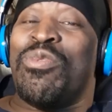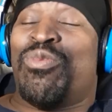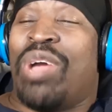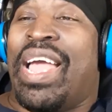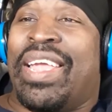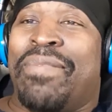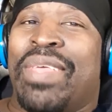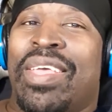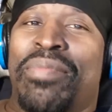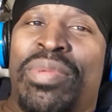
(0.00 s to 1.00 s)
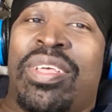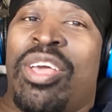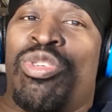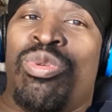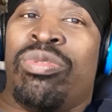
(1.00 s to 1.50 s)
Right,
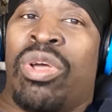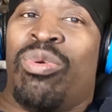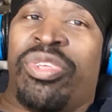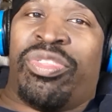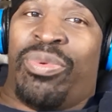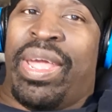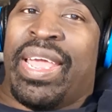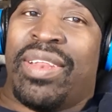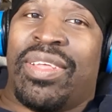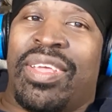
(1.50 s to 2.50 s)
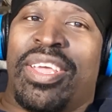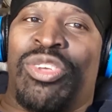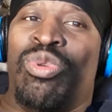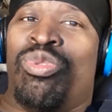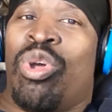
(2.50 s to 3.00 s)
because you know the threat.
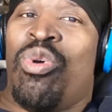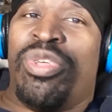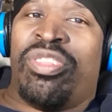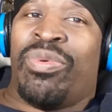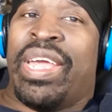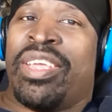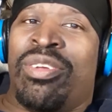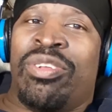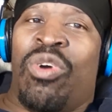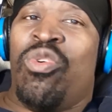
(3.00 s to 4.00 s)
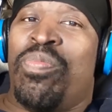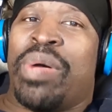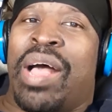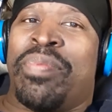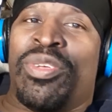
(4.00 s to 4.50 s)
You know the threat. You know who
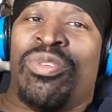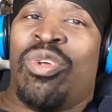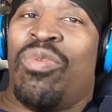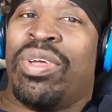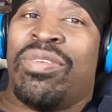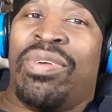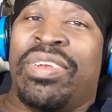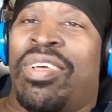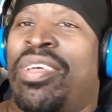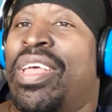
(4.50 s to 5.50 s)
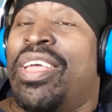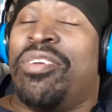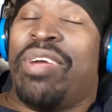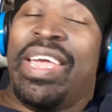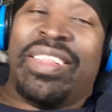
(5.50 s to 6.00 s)
popping. You know what's going on.
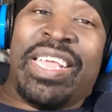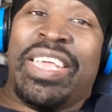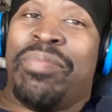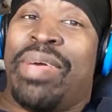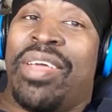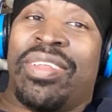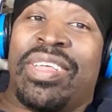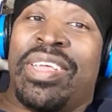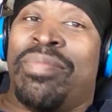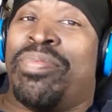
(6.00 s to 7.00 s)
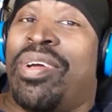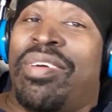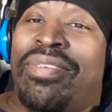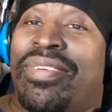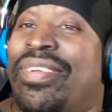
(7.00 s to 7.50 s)
Crazy thing about it is, bro.